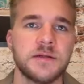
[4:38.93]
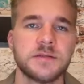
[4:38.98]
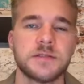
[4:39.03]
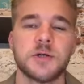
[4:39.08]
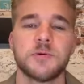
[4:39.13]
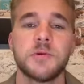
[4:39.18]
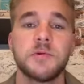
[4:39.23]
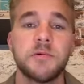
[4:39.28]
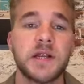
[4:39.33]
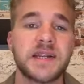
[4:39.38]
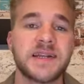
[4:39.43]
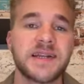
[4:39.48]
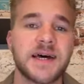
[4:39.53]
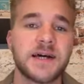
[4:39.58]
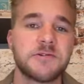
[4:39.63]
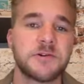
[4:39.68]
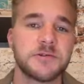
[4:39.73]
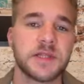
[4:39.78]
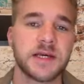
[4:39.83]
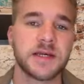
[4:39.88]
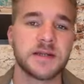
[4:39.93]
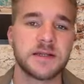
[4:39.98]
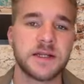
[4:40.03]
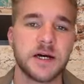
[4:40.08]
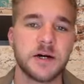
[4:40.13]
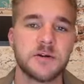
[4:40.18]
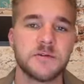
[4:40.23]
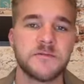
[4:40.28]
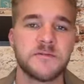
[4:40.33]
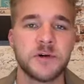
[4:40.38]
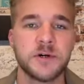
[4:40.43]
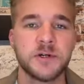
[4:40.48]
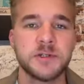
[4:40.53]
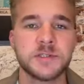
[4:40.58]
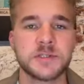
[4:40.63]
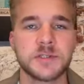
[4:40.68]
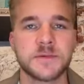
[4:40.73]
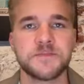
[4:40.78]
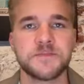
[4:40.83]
So we want to narrow that down first,